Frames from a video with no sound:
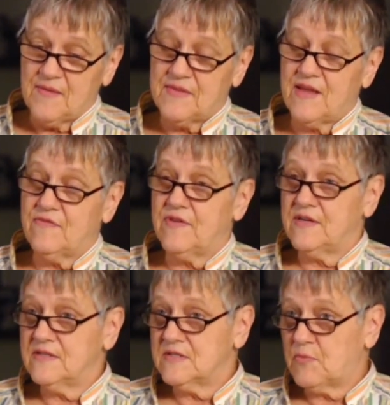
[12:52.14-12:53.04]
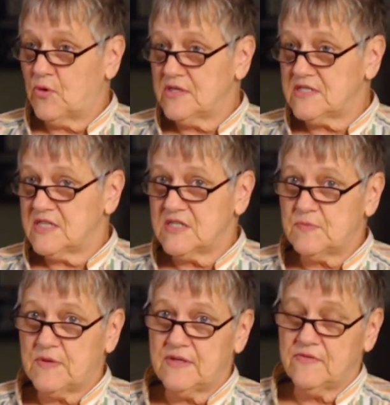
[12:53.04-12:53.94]
They fund sports, they
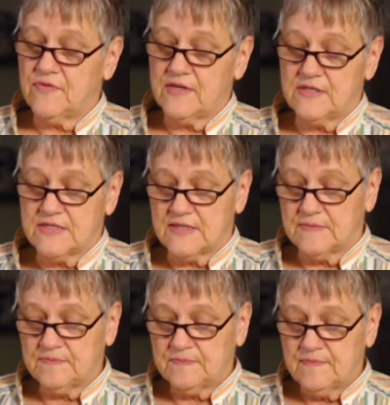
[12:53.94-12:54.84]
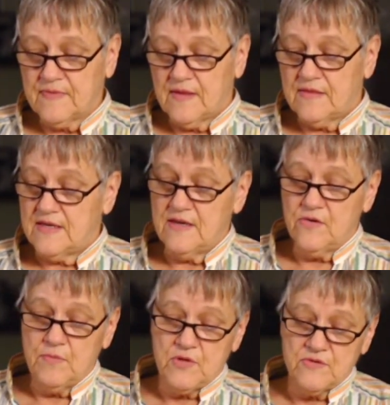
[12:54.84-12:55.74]
fund
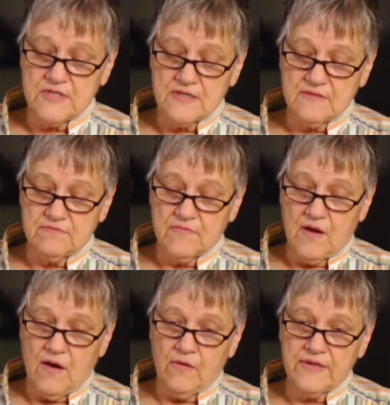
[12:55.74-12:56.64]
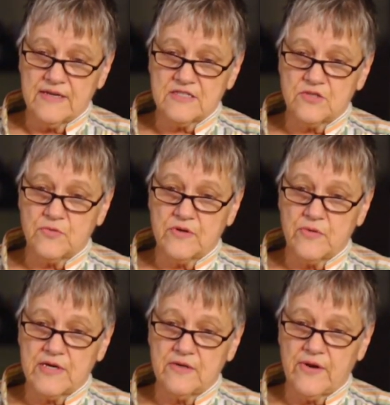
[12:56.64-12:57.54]
theater, music, all the
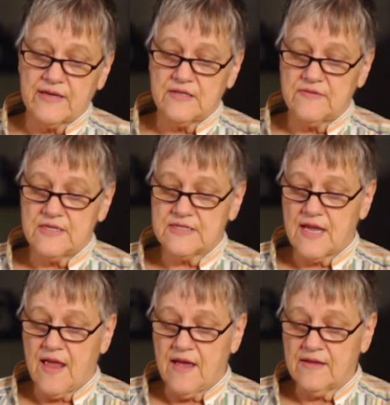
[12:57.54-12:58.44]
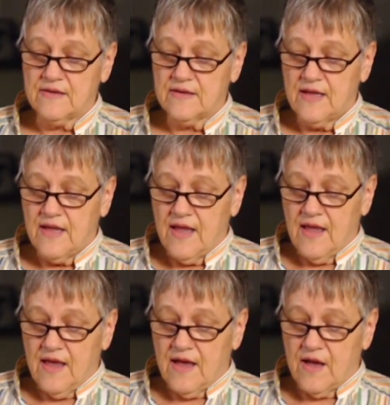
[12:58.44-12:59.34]
extracurricular activities. And
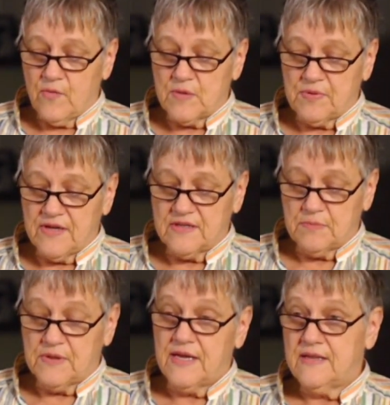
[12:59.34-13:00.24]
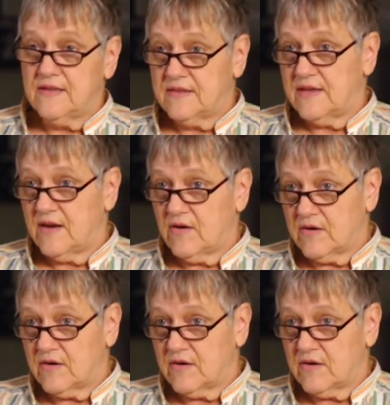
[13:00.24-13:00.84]
I want to plug the play that they are